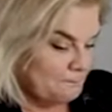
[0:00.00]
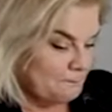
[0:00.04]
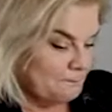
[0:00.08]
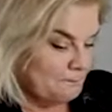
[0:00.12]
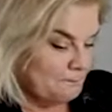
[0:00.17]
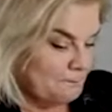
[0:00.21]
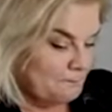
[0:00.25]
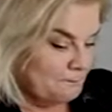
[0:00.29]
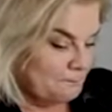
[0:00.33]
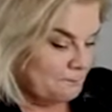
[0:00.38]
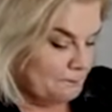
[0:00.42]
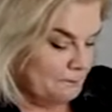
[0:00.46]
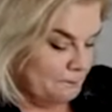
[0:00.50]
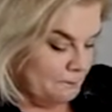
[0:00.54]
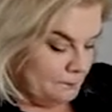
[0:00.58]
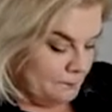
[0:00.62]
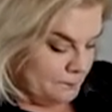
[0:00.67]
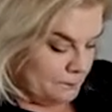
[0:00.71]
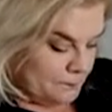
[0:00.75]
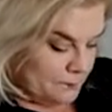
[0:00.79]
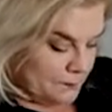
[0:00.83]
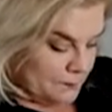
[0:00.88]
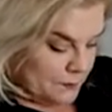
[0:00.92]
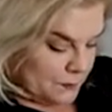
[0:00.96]

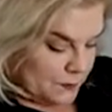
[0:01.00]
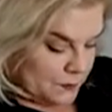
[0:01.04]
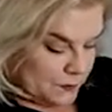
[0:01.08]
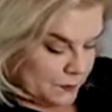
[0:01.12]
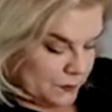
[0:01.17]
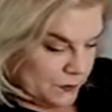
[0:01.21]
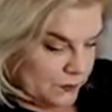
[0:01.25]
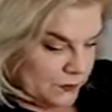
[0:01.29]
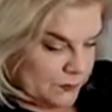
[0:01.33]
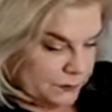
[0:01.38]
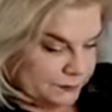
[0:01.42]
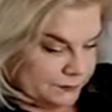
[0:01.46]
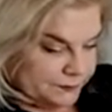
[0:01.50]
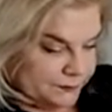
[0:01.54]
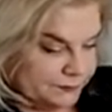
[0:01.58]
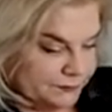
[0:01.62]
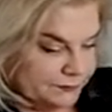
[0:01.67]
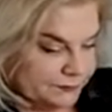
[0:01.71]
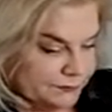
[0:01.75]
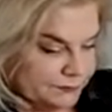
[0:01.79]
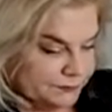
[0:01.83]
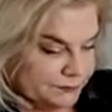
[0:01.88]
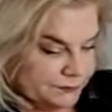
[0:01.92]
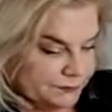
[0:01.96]

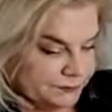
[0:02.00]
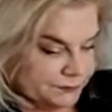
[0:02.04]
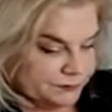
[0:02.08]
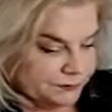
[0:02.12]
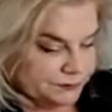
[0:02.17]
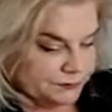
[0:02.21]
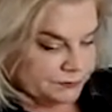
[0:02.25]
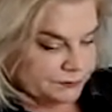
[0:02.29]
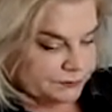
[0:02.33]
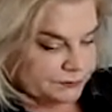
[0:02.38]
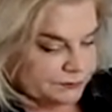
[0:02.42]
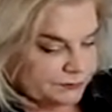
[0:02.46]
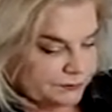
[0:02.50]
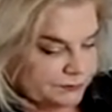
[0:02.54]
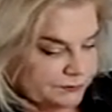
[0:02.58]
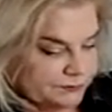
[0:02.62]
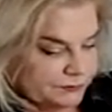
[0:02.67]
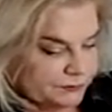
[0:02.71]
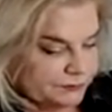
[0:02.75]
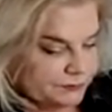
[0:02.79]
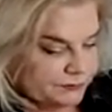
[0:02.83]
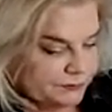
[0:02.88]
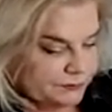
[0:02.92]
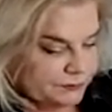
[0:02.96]

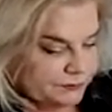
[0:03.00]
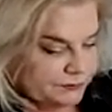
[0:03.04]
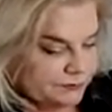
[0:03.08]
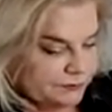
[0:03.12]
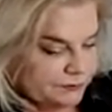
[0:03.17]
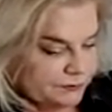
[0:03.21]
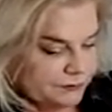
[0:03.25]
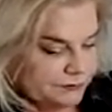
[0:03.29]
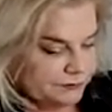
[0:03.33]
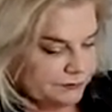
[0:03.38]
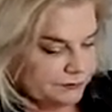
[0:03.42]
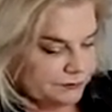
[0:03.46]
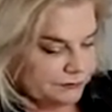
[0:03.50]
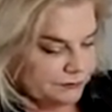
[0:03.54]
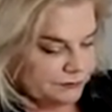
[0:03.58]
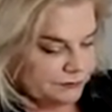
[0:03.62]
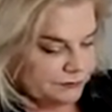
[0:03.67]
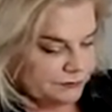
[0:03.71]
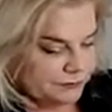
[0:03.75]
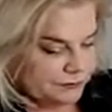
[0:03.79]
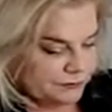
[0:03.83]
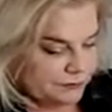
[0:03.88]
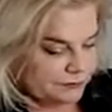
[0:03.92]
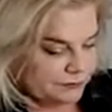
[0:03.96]

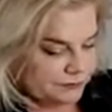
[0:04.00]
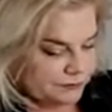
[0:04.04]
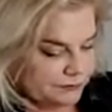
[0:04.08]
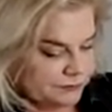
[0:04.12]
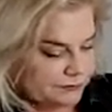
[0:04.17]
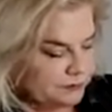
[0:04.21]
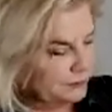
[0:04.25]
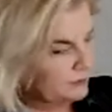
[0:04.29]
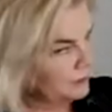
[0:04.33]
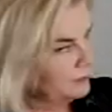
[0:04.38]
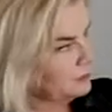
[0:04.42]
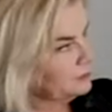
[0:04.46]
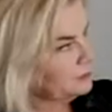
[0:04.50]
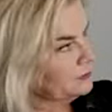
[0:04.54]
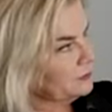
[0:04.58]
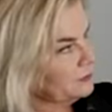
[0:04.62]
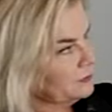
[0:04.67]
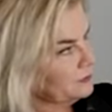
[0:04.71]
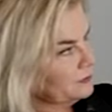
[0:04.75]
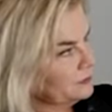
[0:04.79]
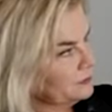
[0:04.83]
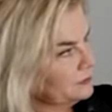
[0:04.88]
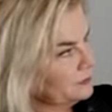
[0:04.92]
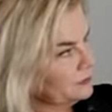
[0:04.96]

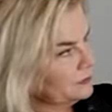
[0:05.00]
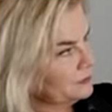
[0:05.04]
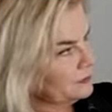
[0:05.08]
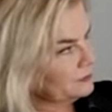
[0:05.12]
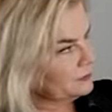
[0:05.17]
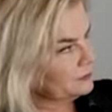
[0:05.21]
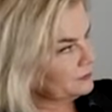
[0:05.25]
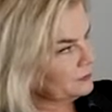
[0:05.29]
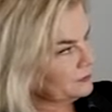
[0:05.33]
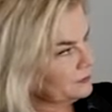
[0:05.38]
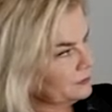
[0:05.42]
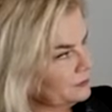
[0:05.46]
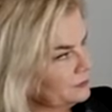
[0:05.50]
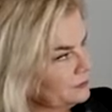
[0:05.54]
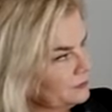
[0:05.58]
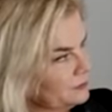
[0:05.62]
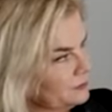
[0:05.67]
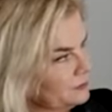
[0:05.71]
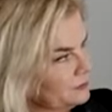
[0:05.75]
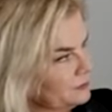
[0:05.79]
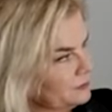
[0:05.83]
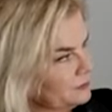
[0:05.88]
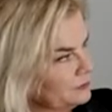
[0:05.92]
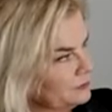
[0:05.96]

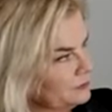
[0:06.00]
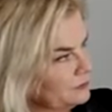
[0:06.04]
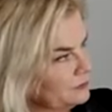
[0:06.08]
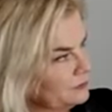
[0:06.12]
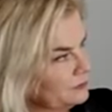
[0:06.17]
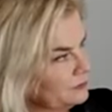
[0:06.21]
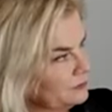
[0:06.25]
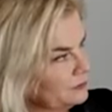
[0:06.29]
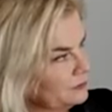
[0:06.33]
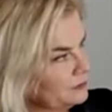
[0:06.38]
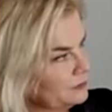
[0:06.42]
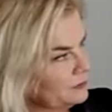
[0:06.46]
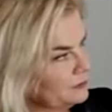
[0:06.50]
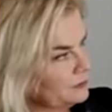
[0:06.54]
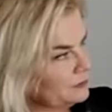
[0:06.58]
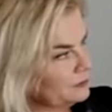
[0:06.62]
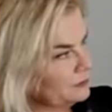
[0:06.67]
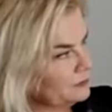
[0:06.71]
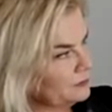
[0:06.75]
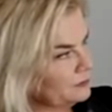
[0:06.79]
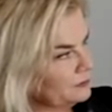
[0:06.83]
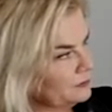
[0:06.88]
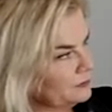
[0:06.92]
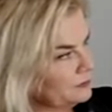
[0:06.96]

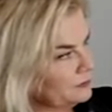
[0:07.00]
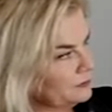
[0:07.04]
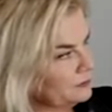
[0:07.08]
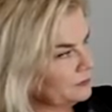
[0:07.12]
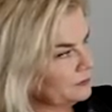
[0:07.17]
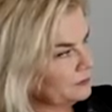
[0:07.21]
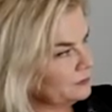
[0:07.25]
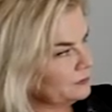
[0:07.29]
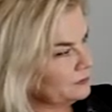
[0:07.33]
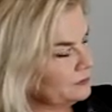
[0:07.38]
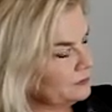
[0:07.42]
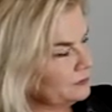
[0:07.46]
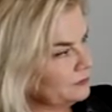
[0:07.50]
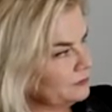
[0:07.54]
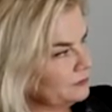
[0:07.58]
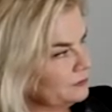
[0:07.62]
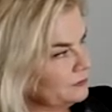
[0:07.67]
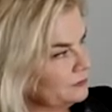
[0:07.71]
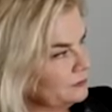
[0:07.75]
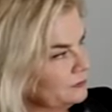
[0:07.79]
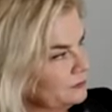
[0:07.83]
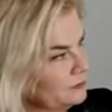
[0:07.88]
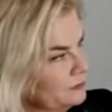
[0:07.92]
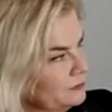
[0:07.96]
This person isn't speaking.